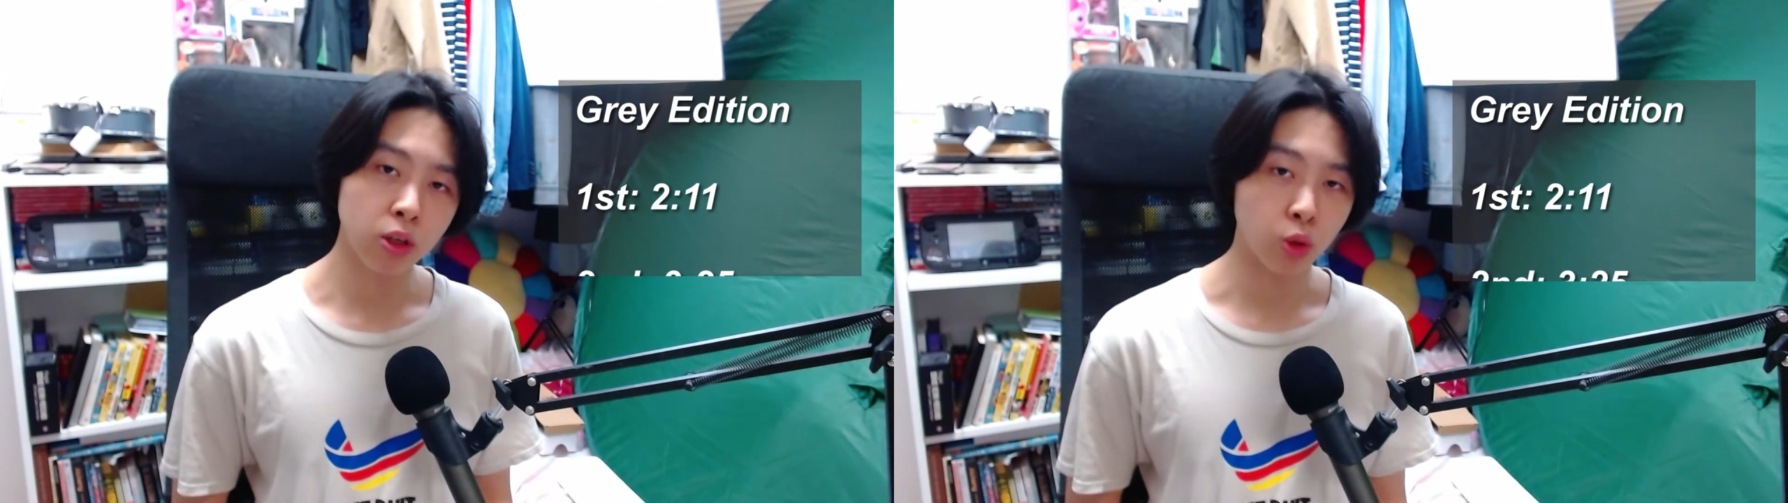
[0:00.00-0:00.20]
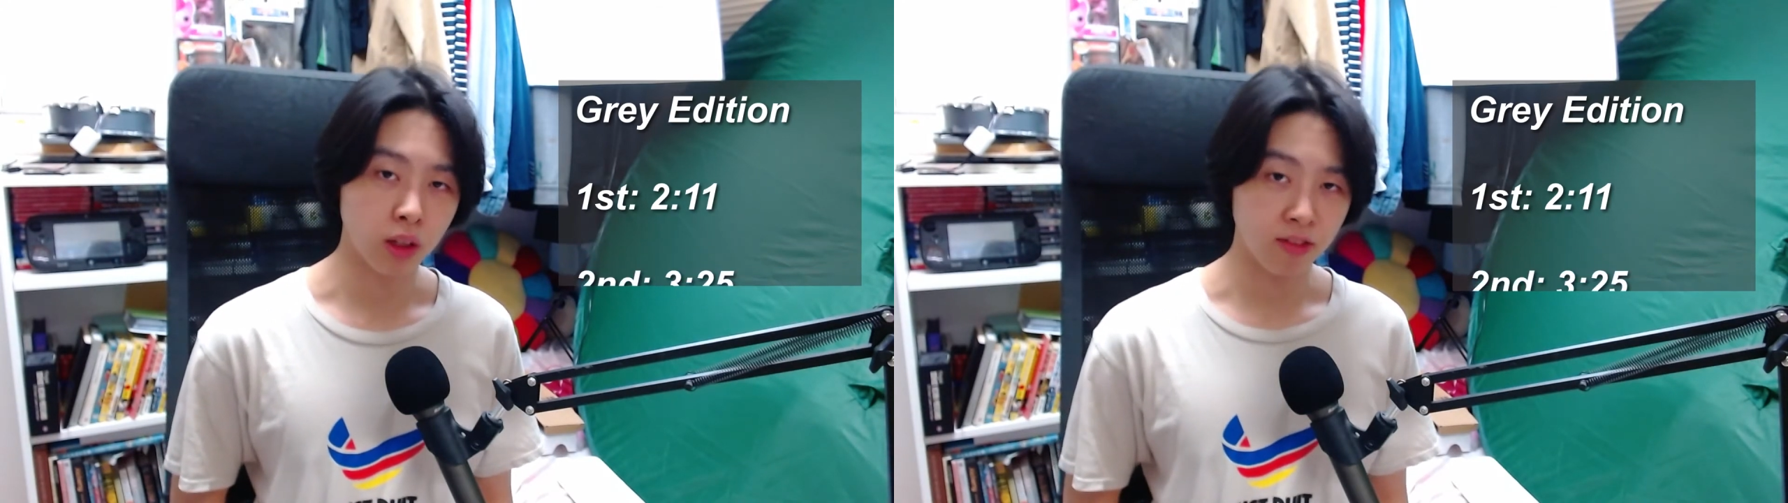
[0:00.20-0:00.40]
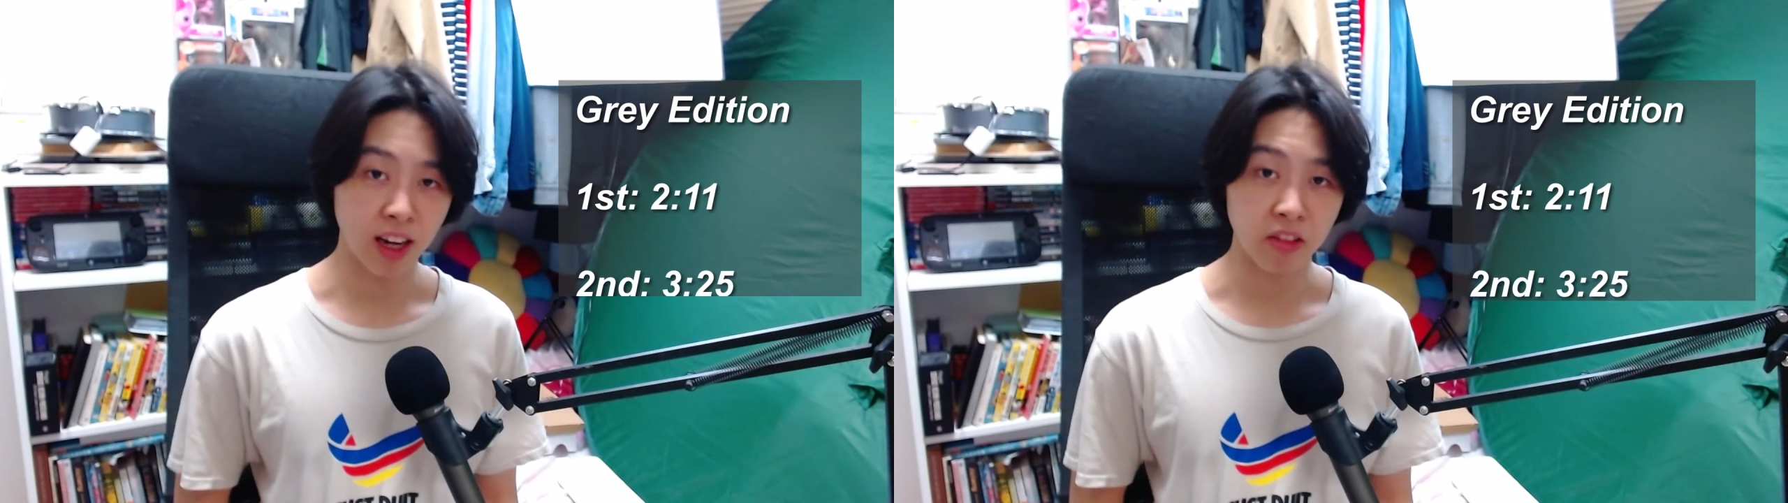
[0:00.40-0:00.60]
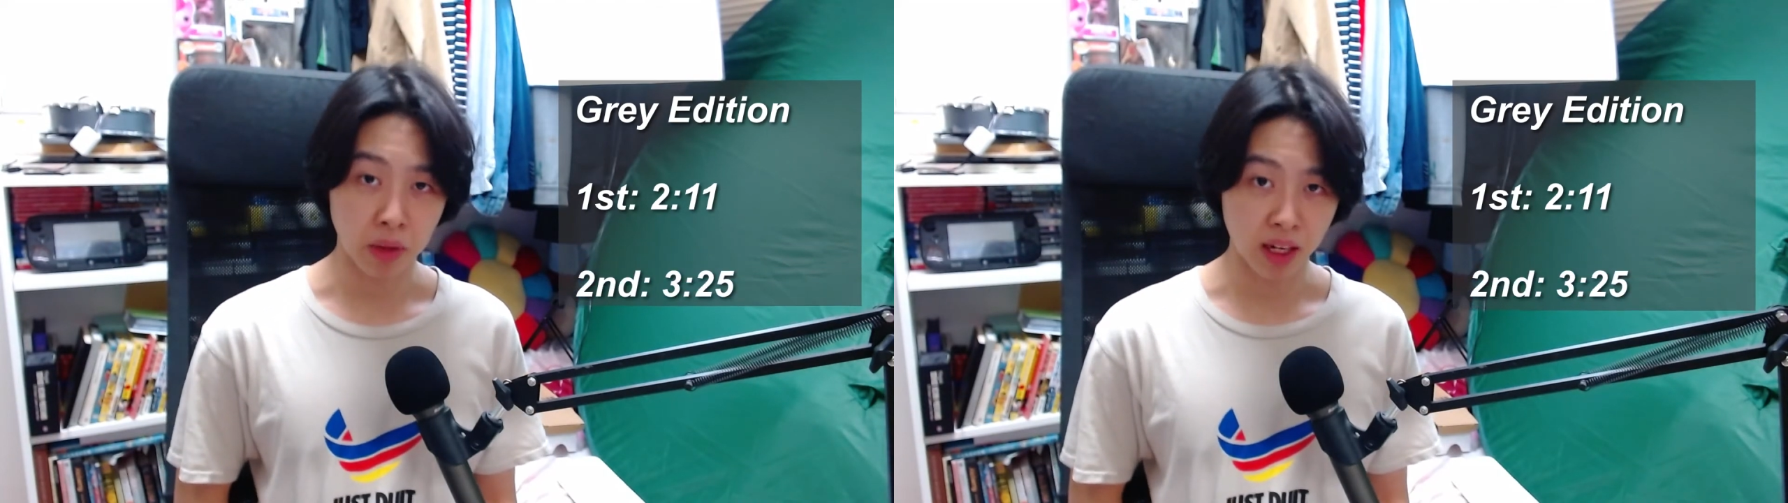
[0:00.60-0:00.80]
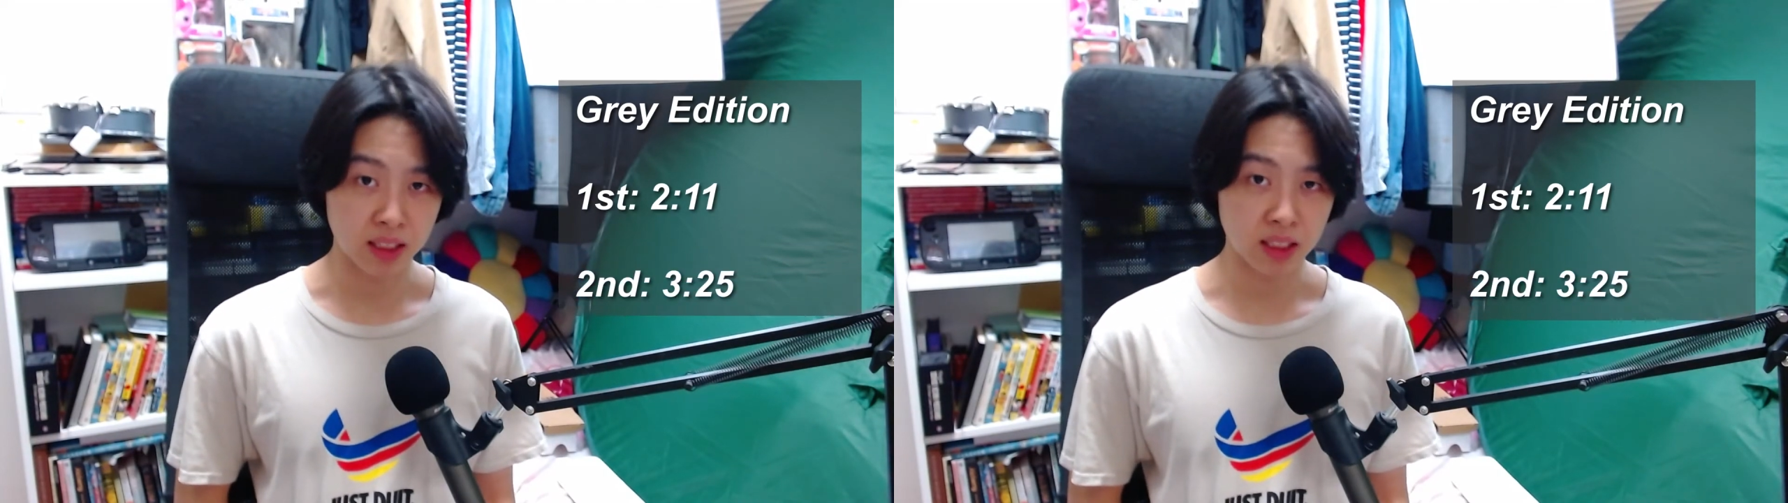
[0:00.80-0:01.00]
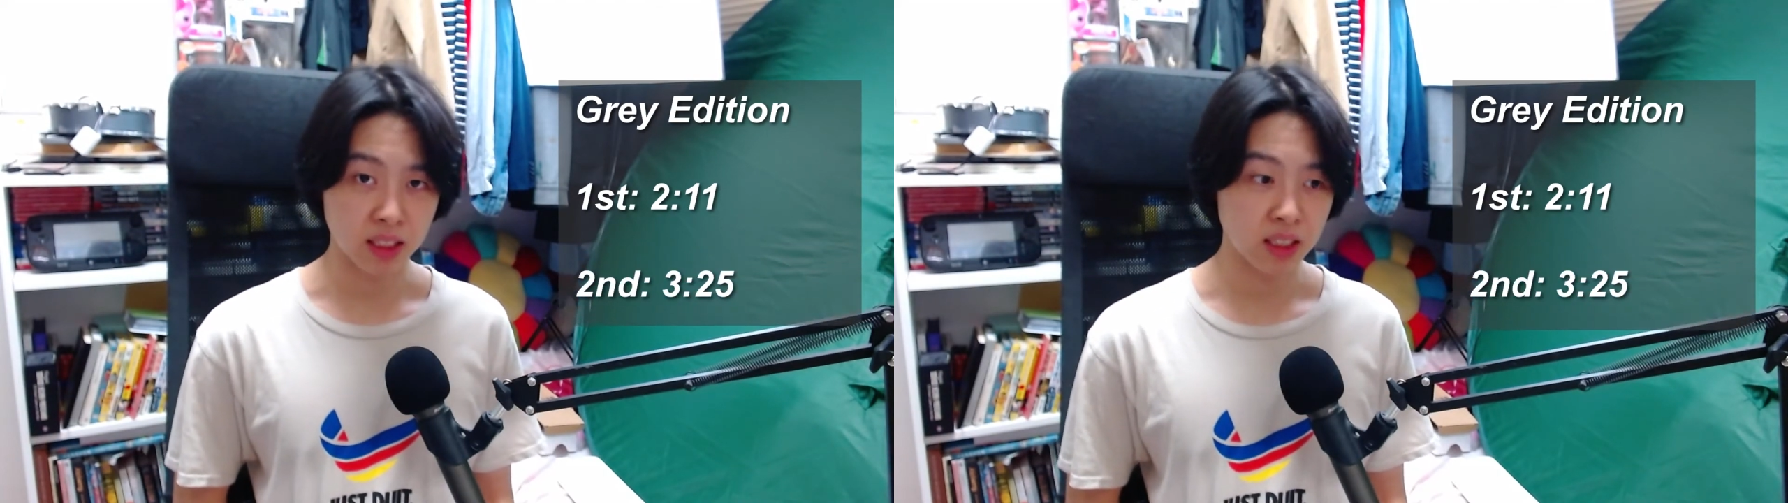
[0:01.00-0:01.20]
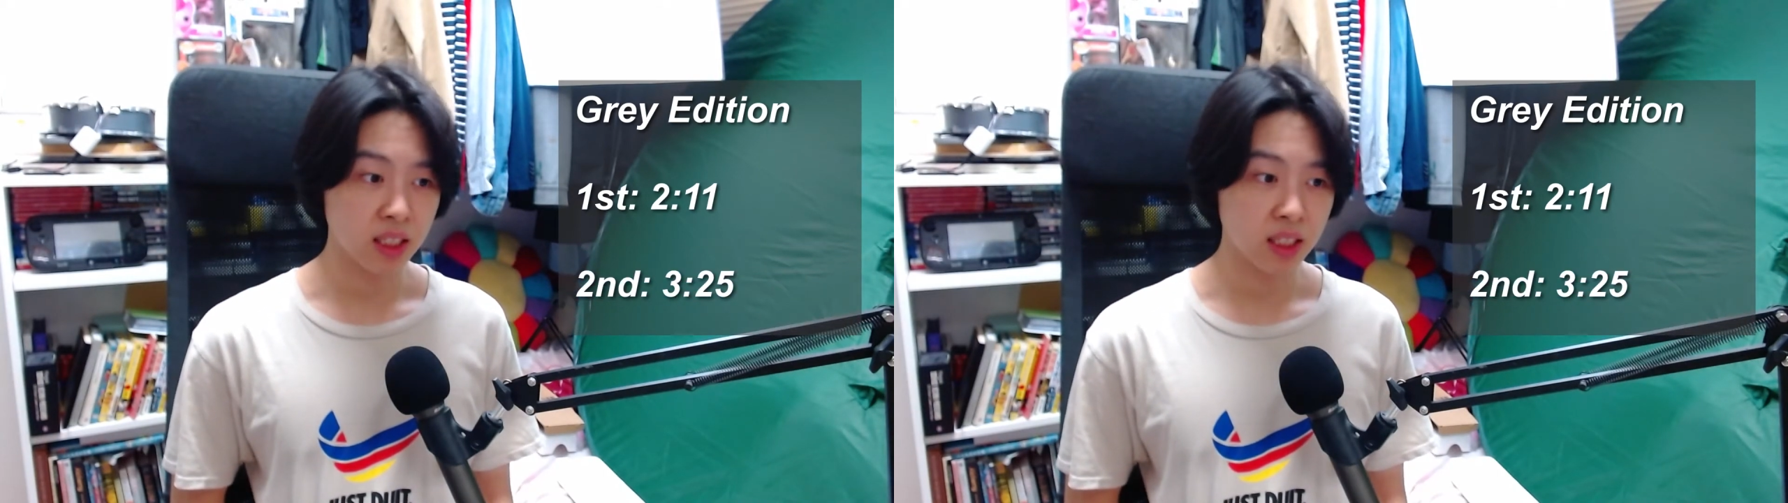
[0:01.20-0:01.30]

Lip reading: 25 minutes in.